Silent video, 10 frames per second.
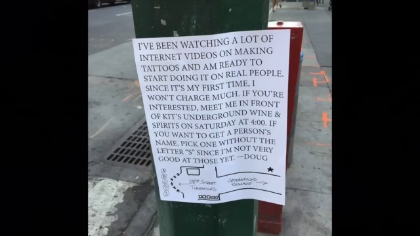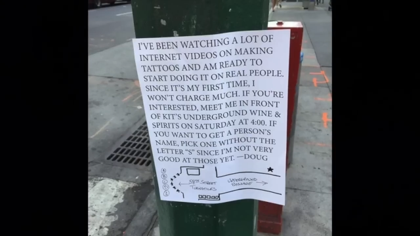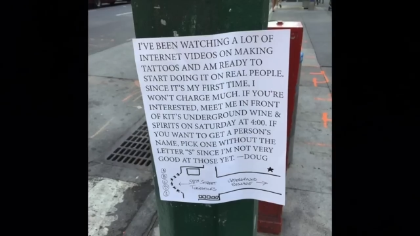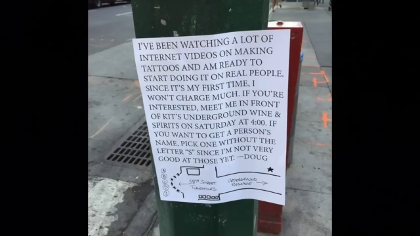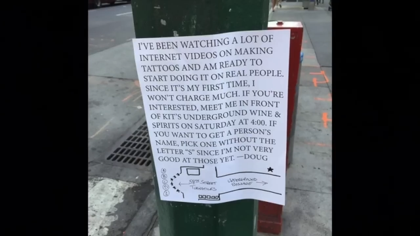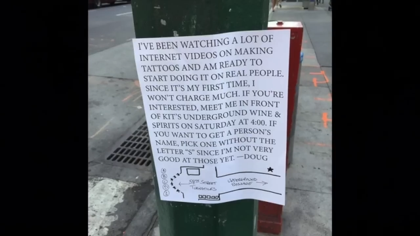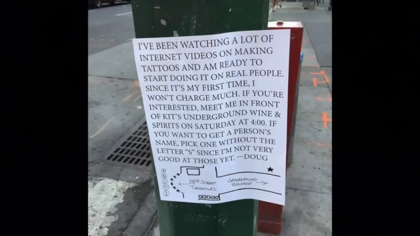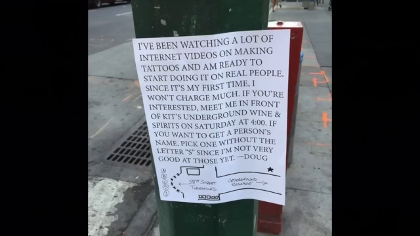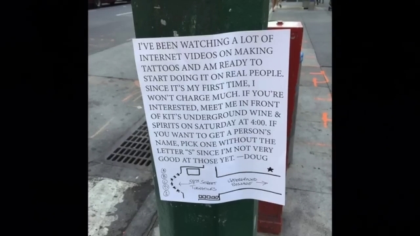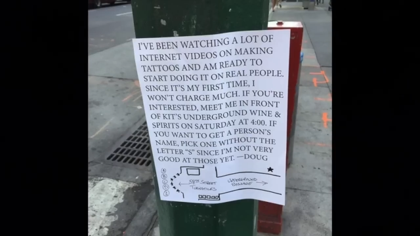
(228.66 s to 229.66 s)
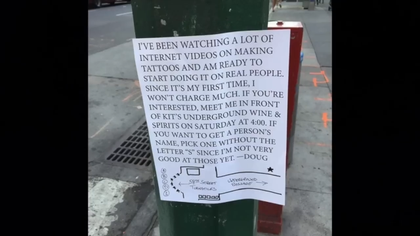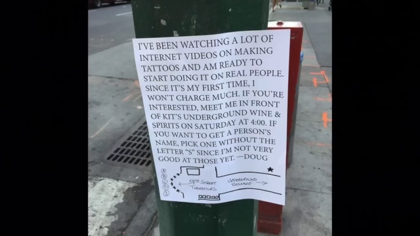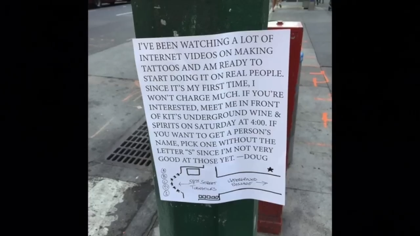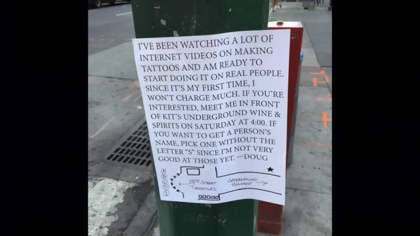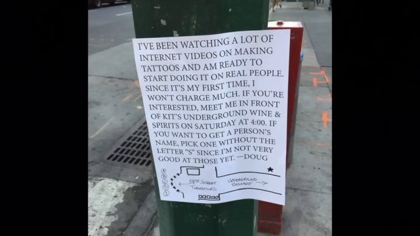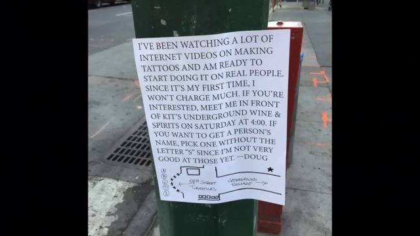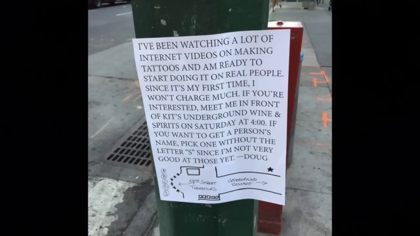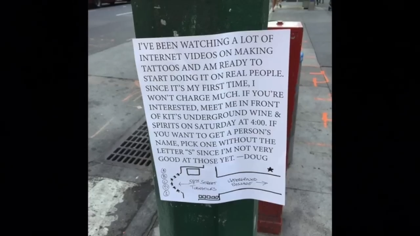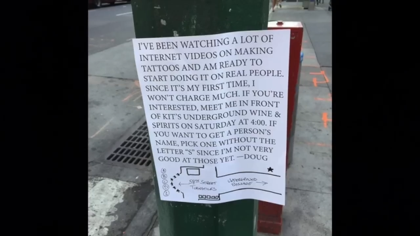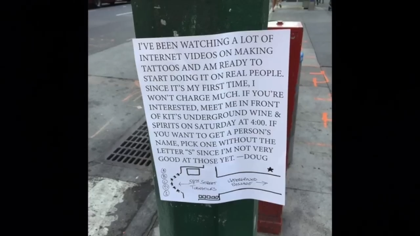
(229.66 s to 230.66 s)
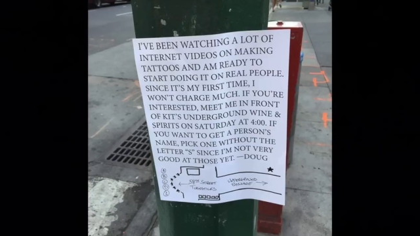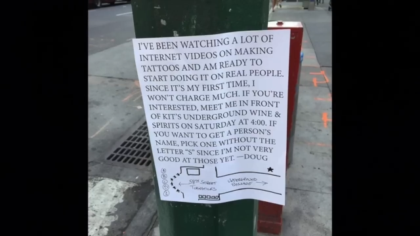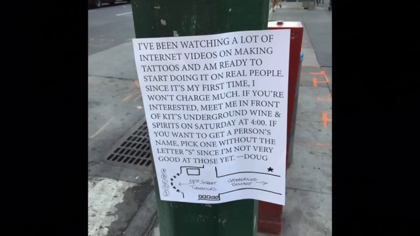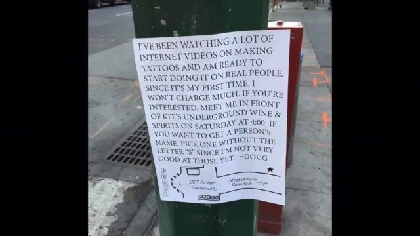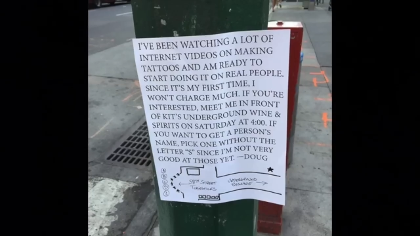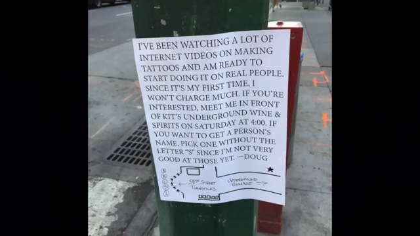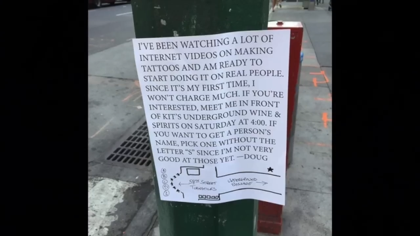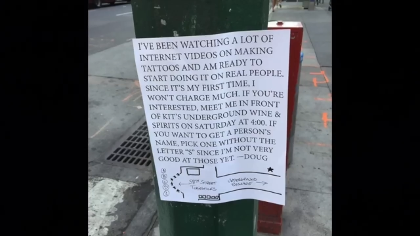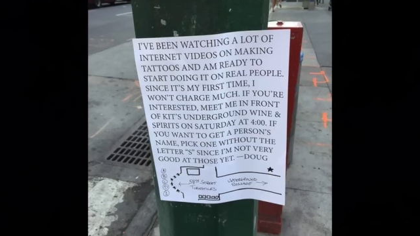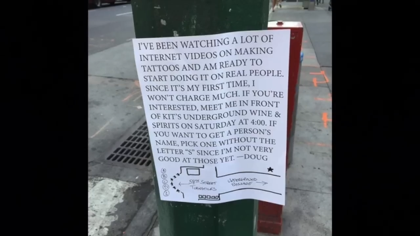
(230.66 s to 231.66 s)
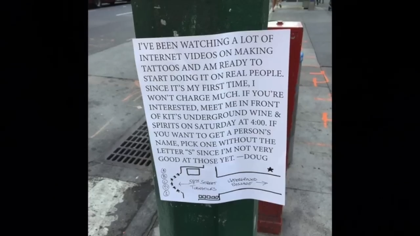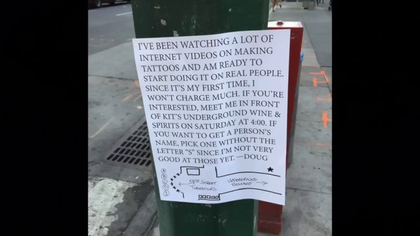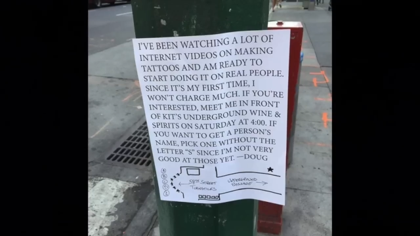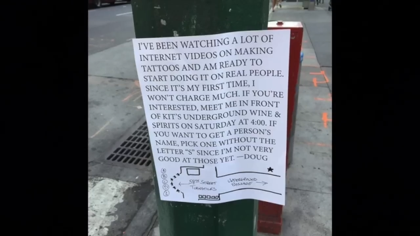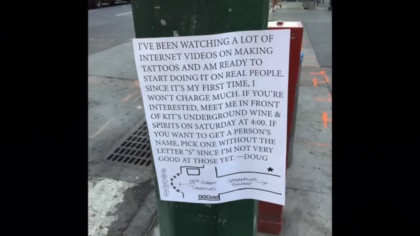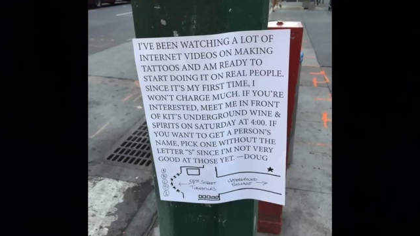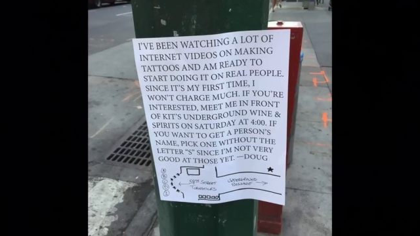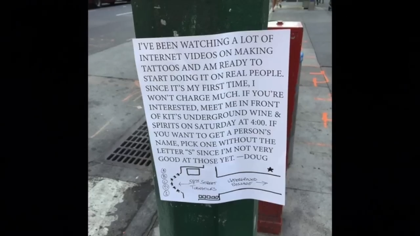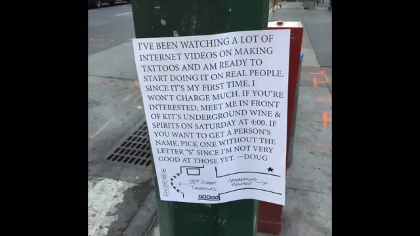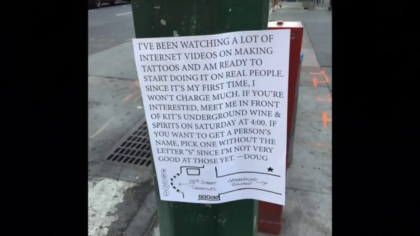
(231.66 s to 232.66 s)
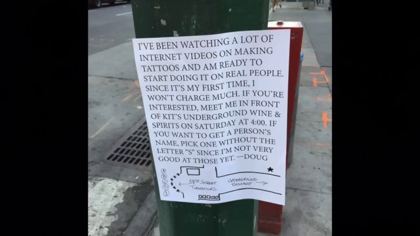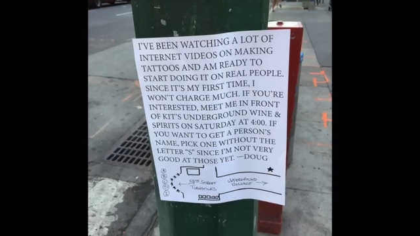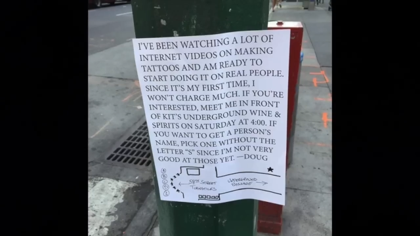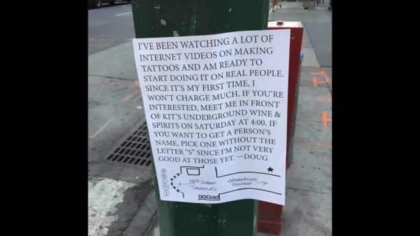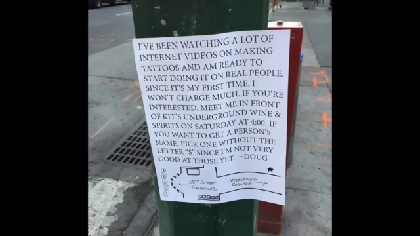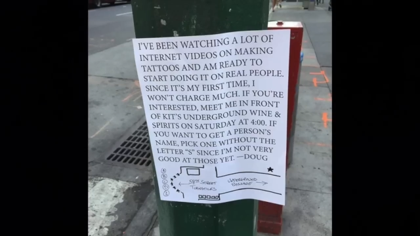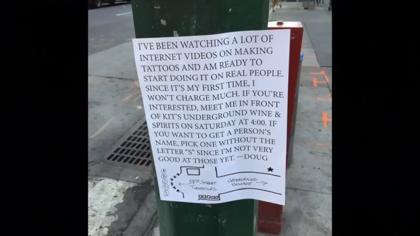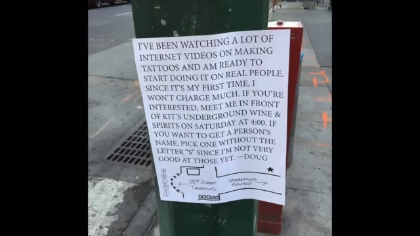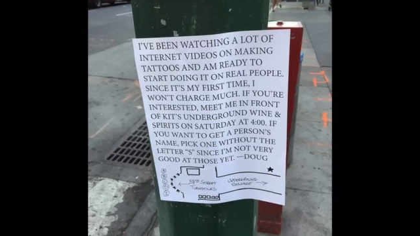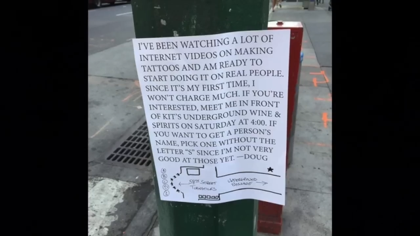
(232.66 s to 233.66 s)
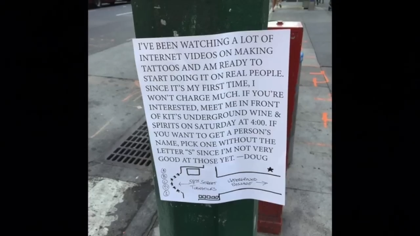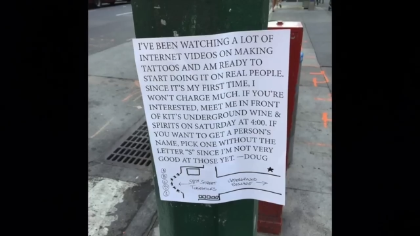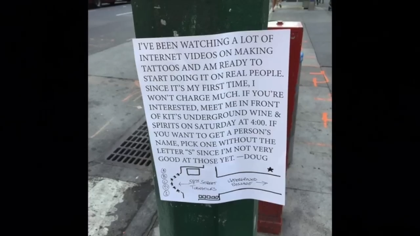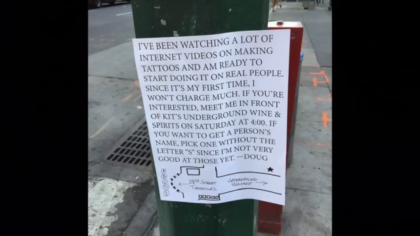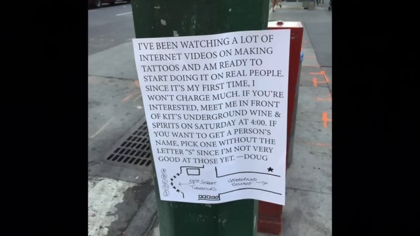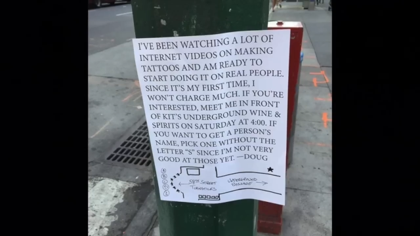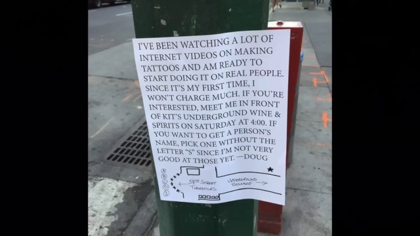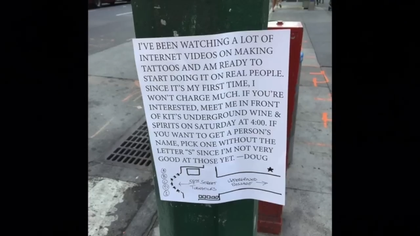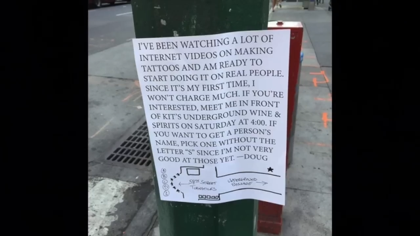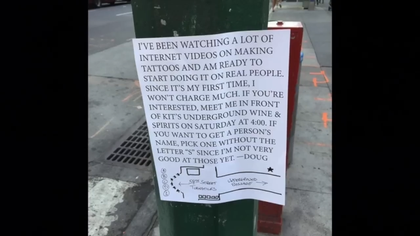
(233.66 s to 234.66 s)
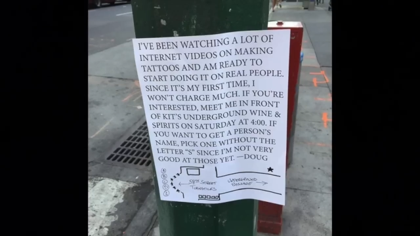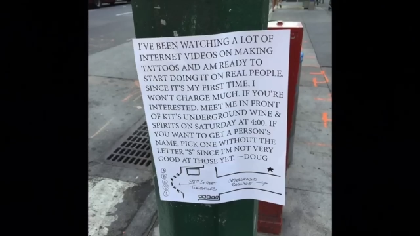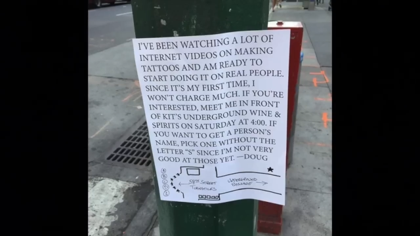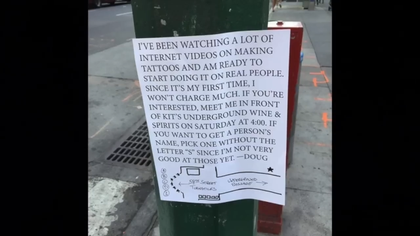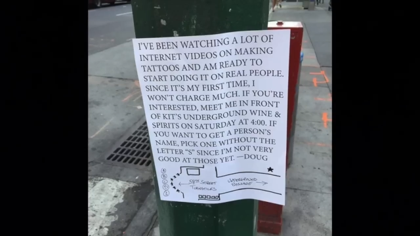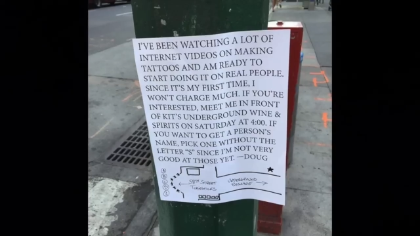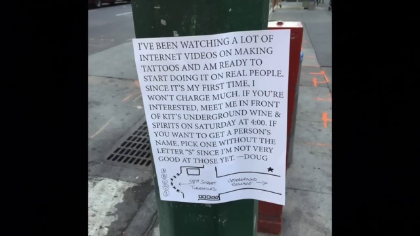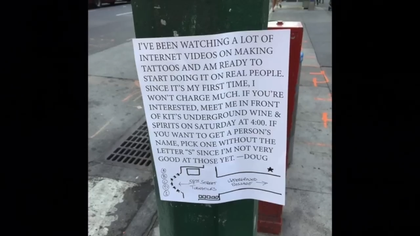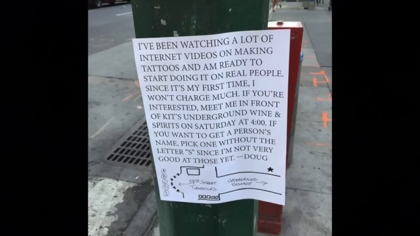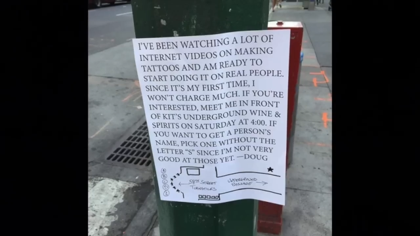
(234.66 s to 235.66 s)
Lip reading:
(no speaker visible)